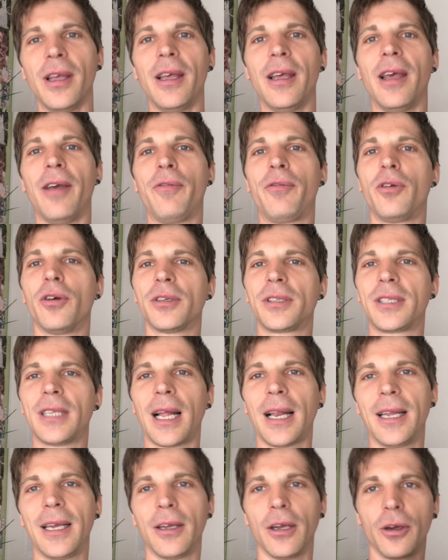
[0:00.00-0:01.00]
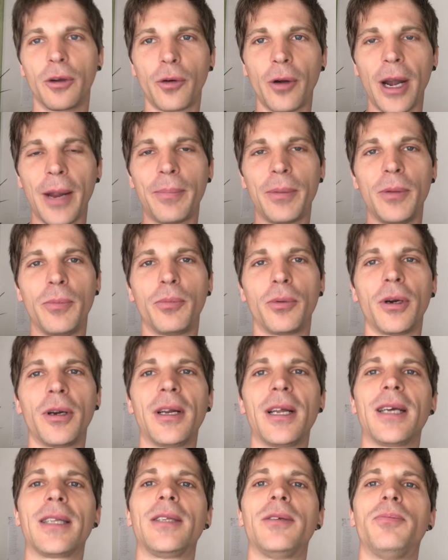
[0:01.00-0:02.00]
if you're selling a crappy
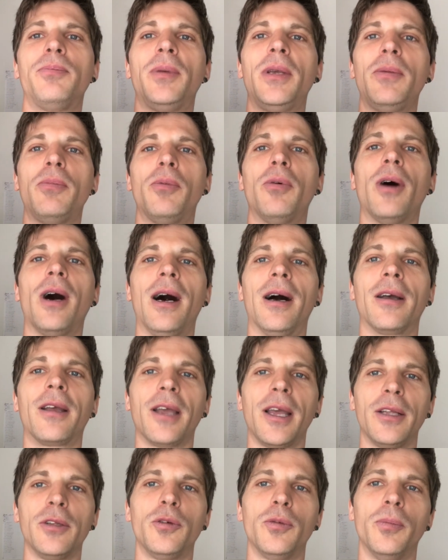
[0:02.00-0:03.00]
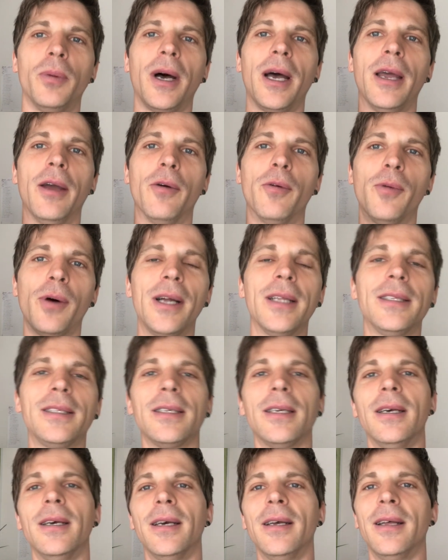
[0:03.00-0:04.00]
product, people are going to buy it once,
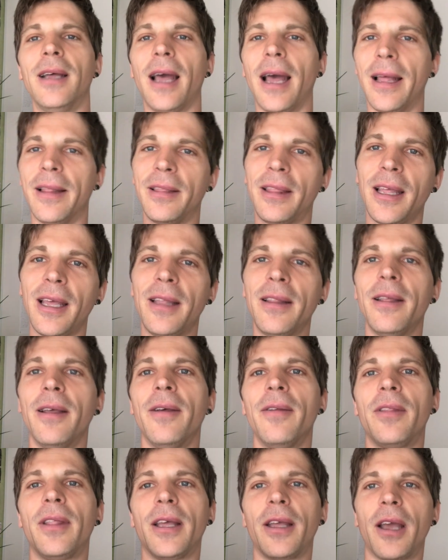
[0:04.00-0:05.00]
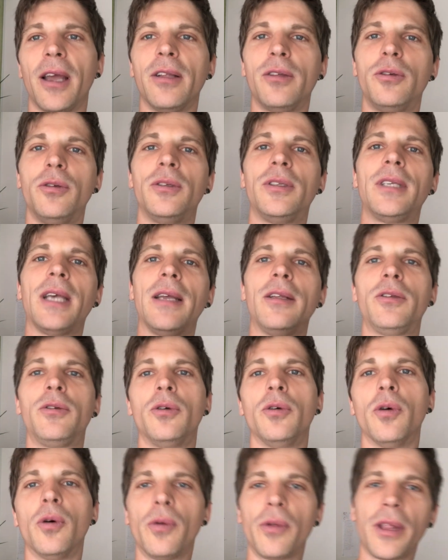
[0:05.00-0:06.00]
and then they're going to say
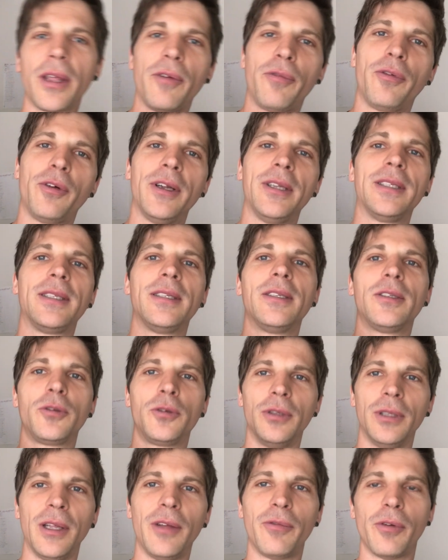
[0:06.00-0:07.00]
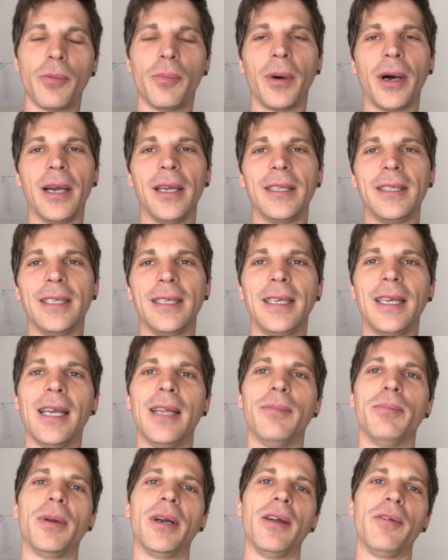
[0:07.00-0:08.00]
to all their friends to never buy it
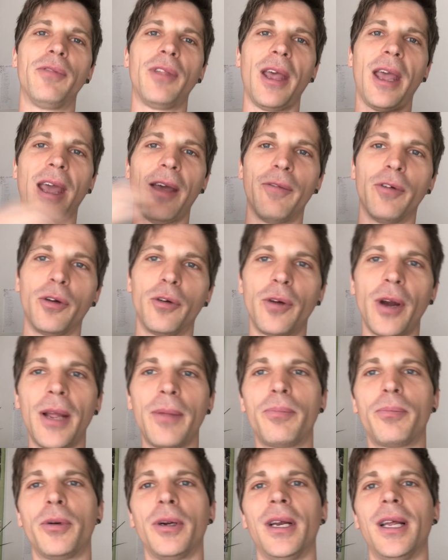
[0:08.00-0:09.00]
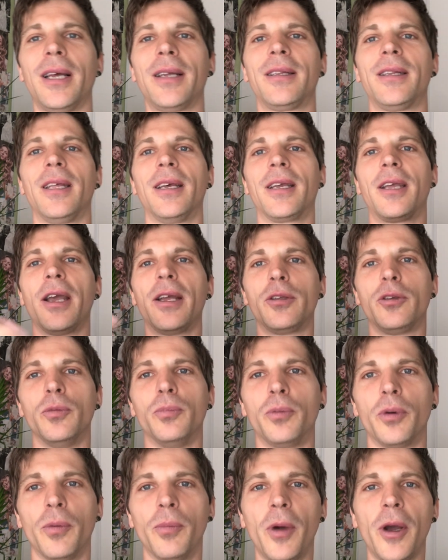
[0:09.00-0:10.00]
again. But if they have a great product, they're going to
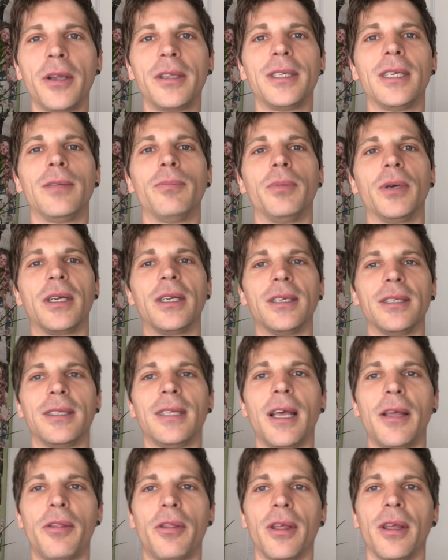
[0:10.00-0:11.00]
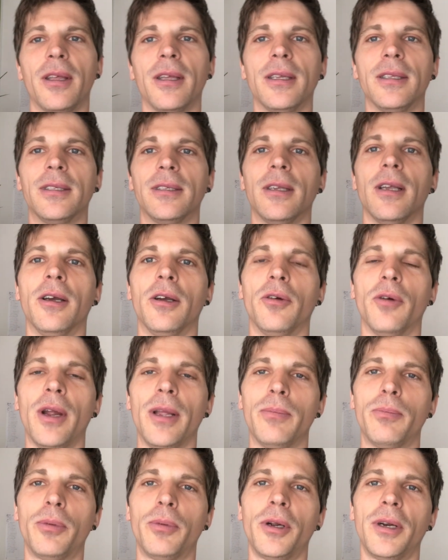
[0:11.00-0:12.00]
promote it because they think it's a
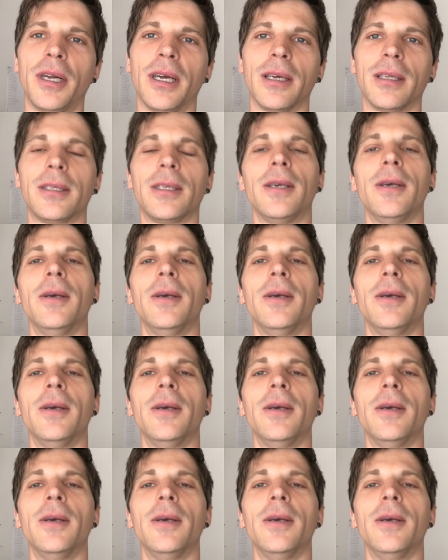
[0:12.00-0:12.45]
great product.